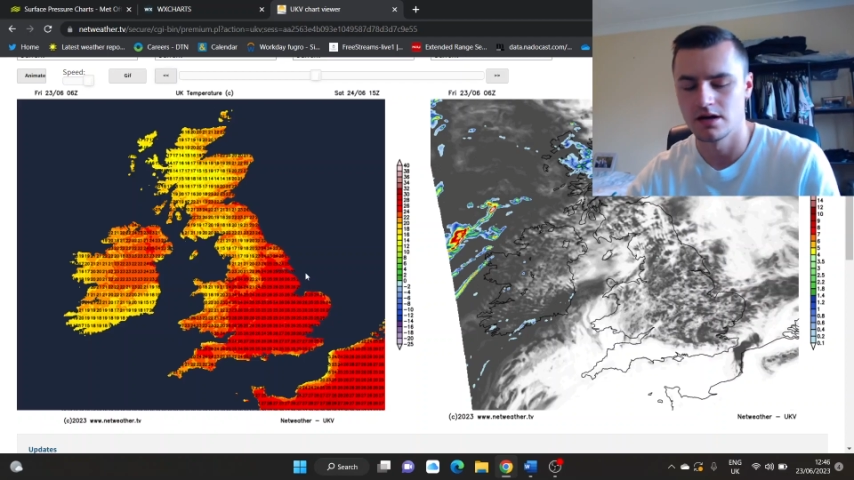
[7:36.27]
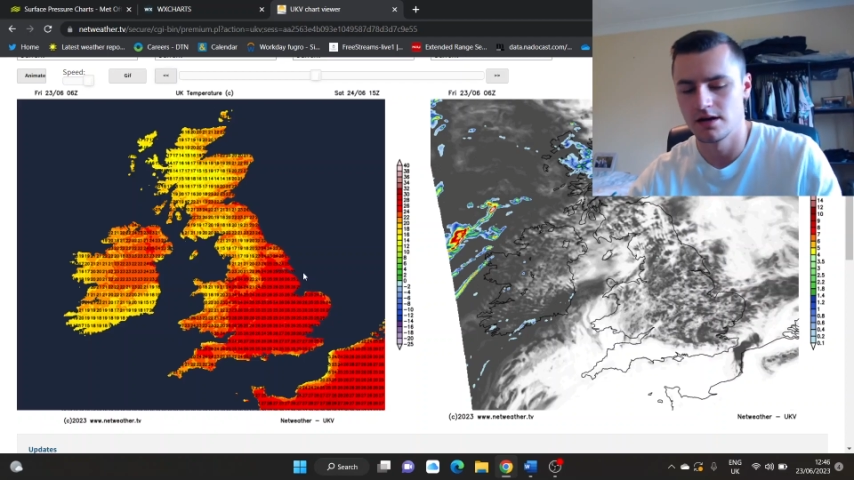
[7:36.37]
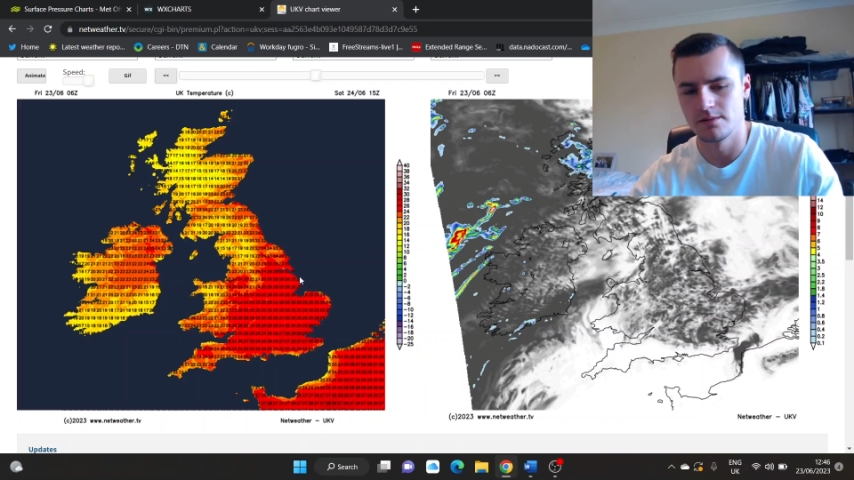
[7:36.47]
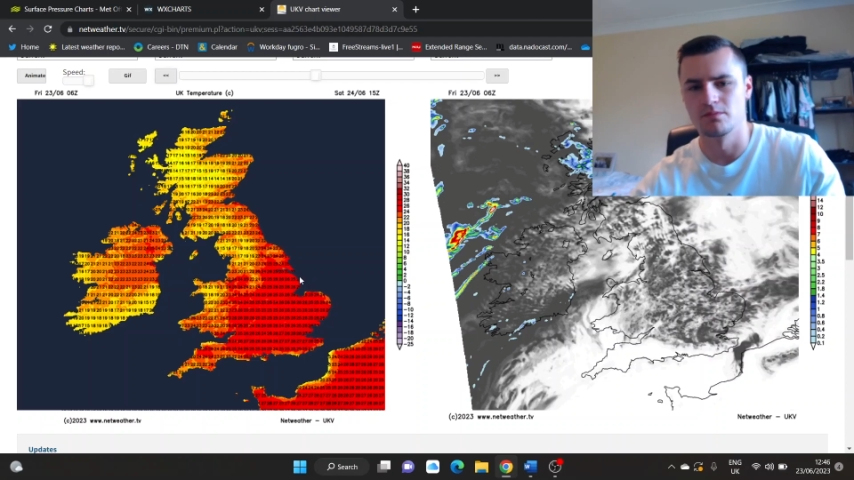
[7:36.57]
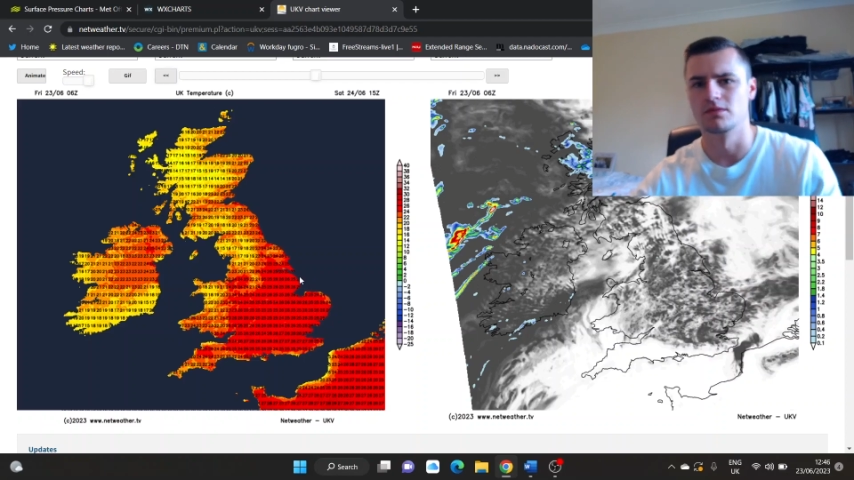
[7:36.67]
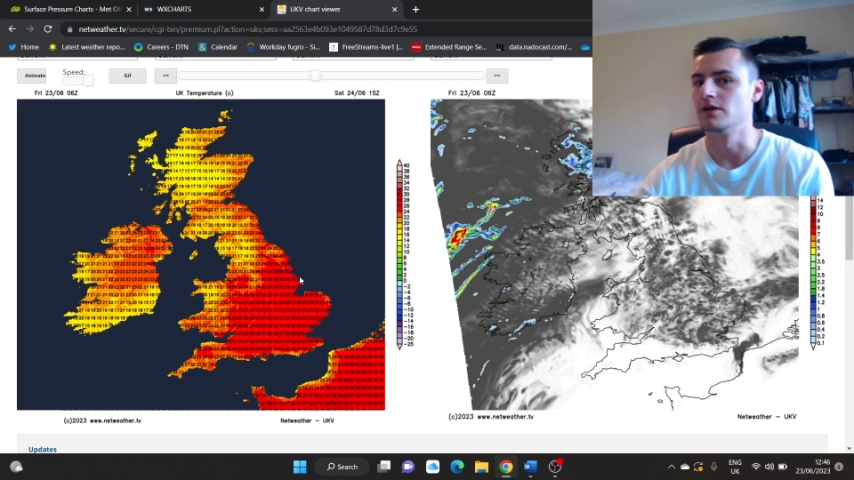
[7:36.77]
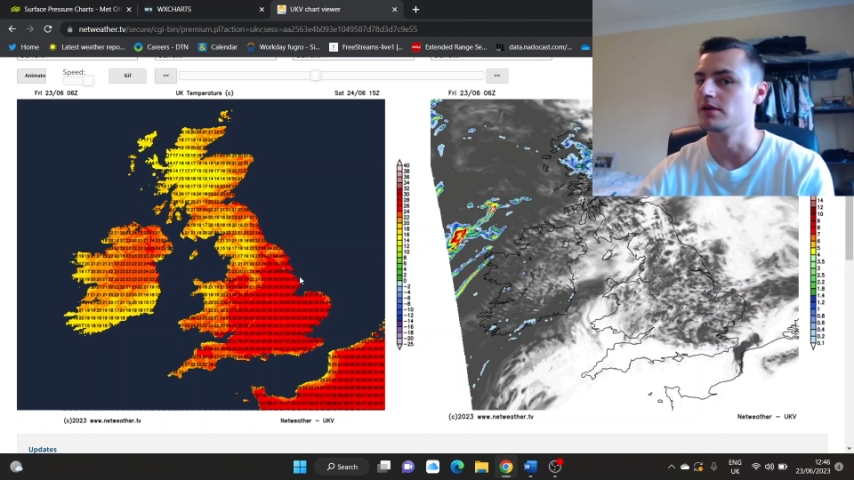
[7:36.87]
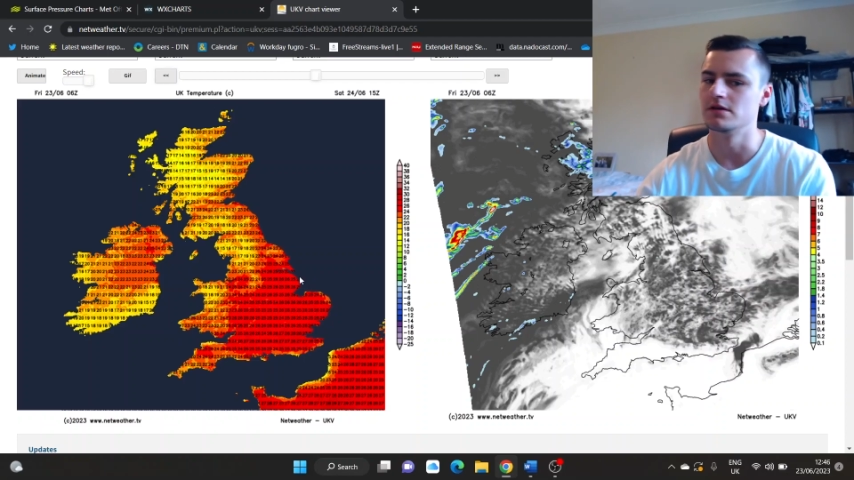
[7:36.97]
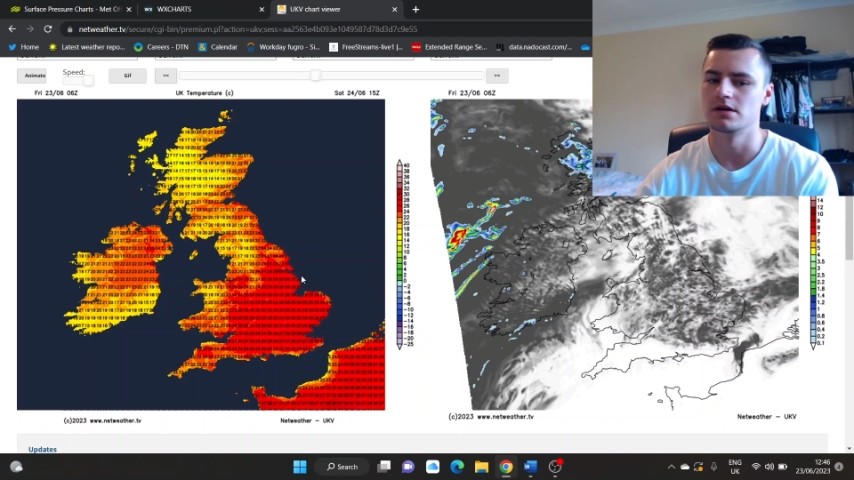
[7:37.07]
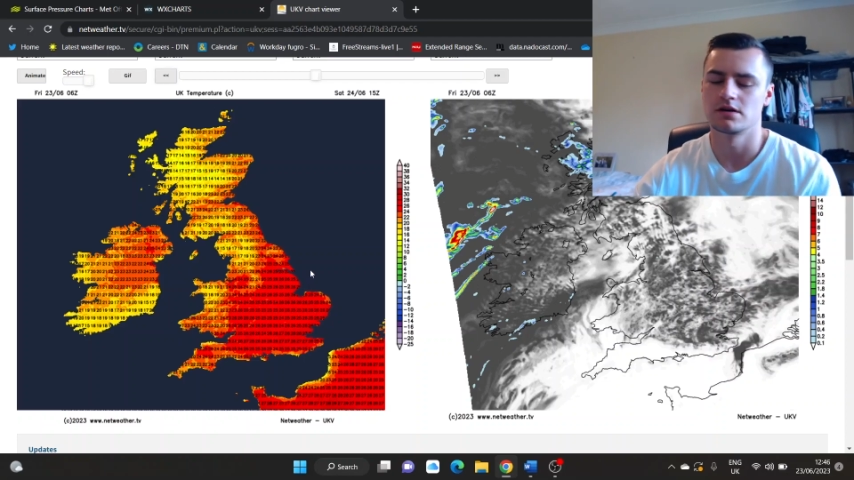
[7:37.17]
in 1
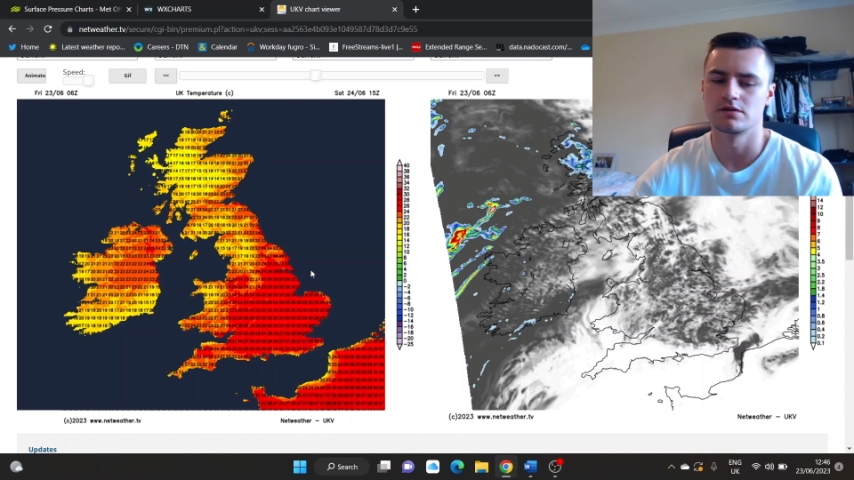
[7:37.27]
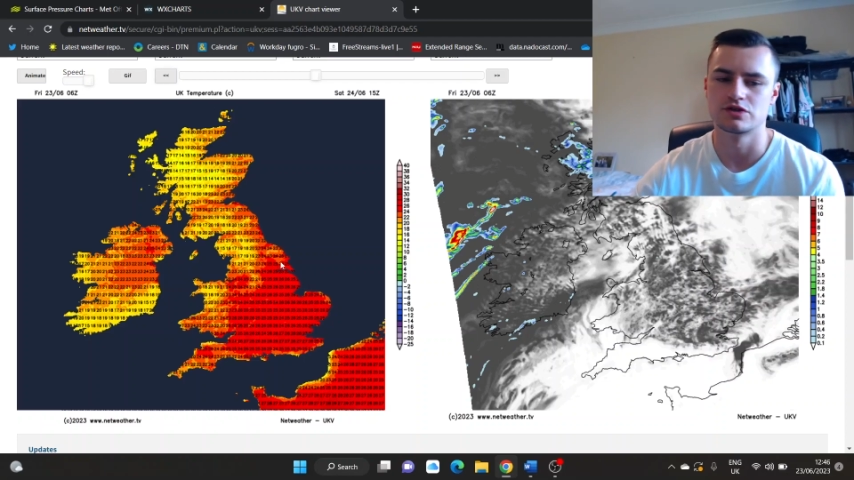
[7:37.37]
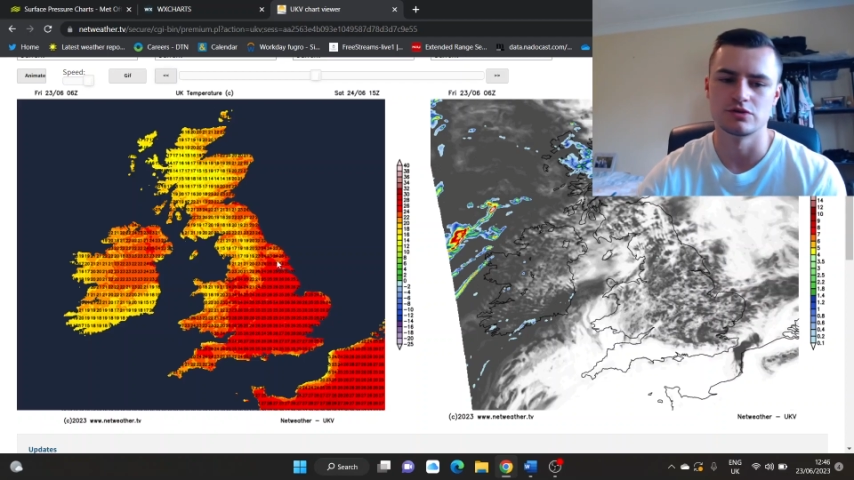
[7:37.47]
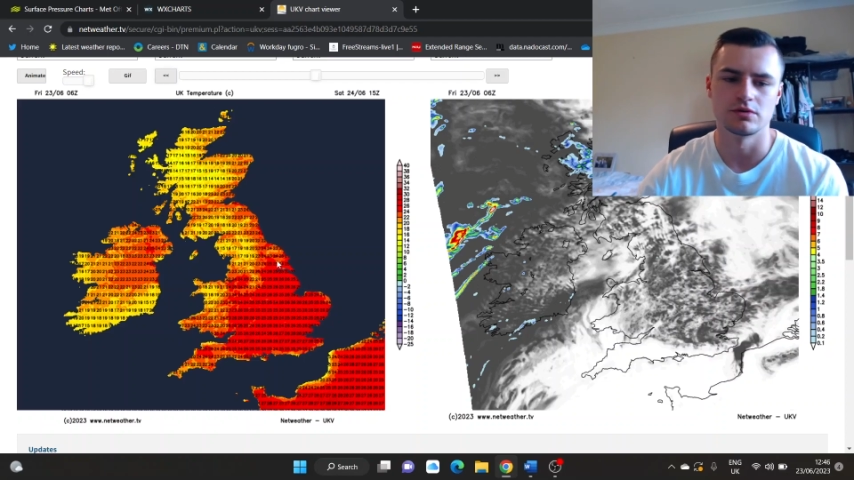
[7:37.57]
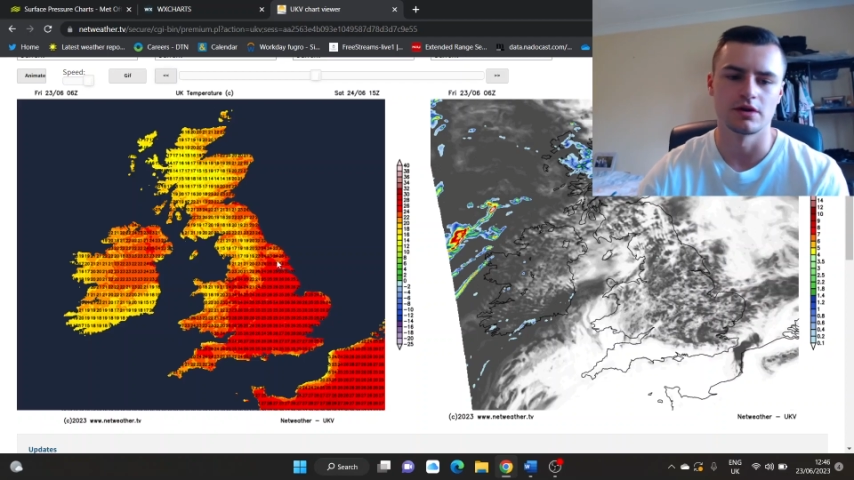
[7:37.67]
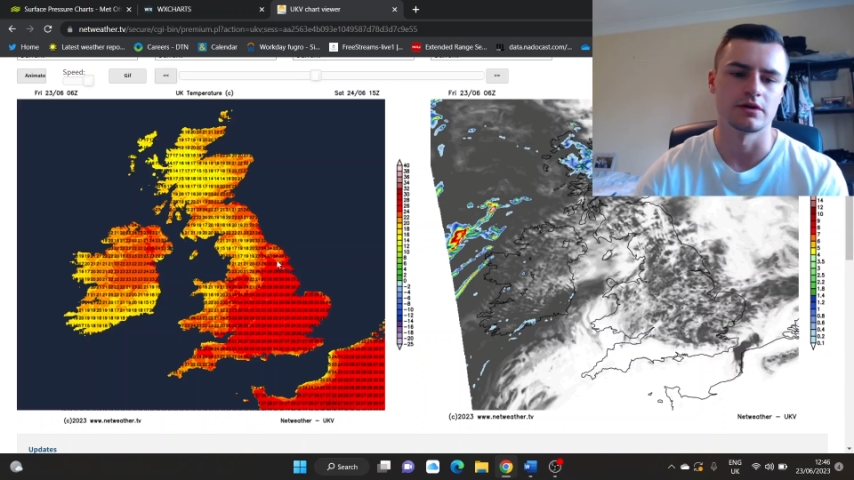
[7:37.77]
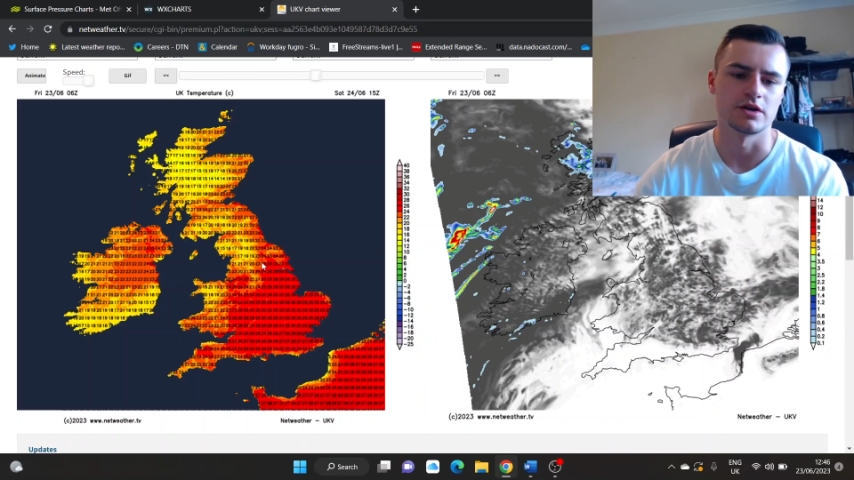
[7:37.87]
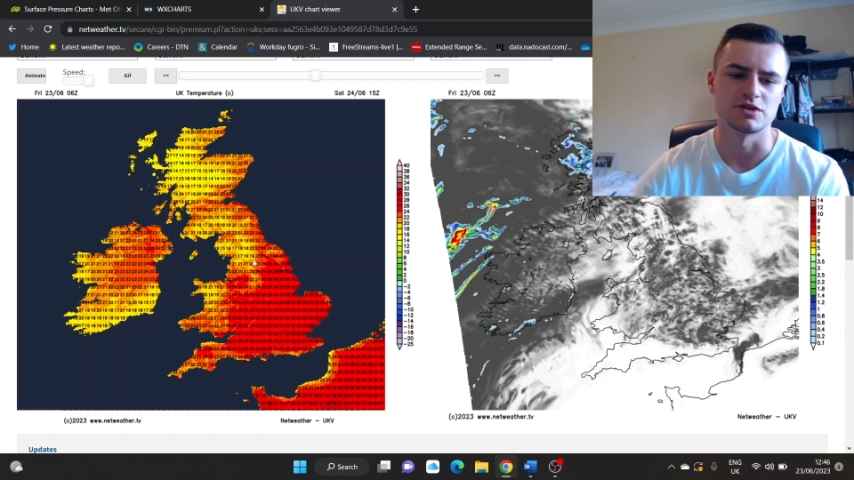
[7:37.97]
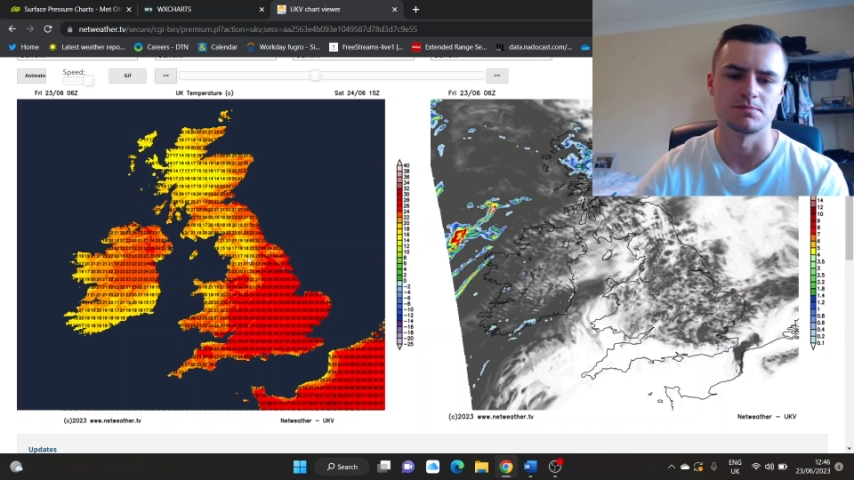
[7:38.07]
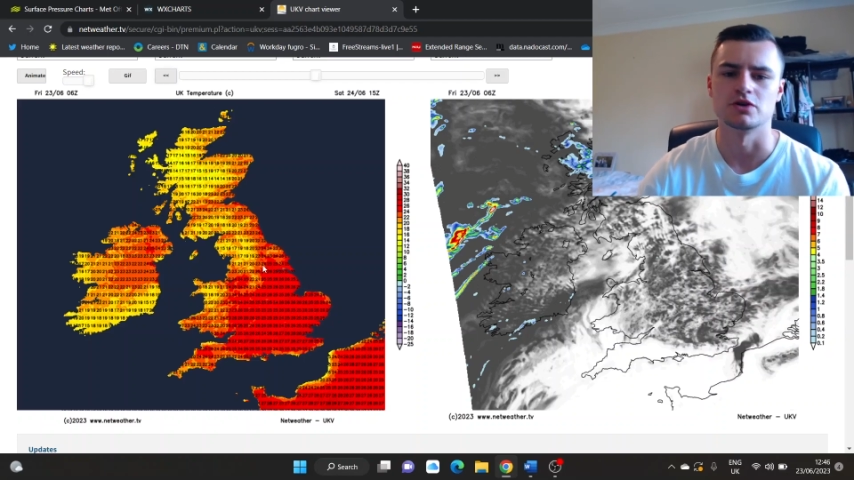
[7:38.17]
or 2
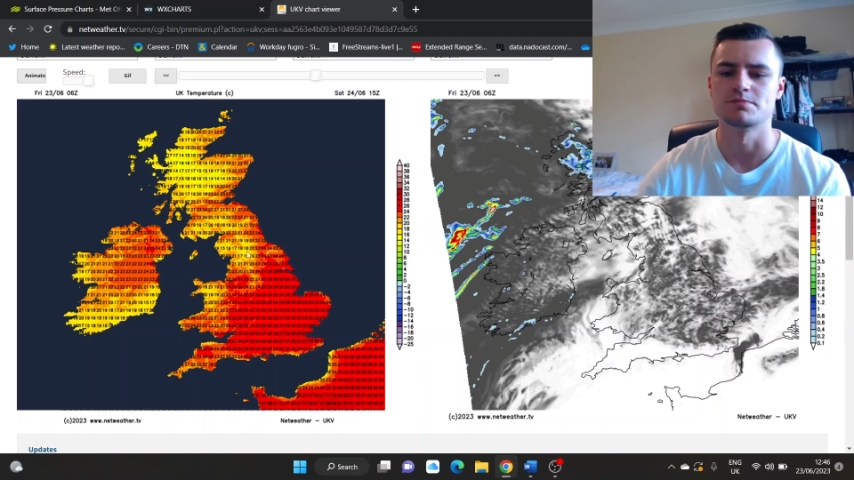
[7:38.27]
localised spots.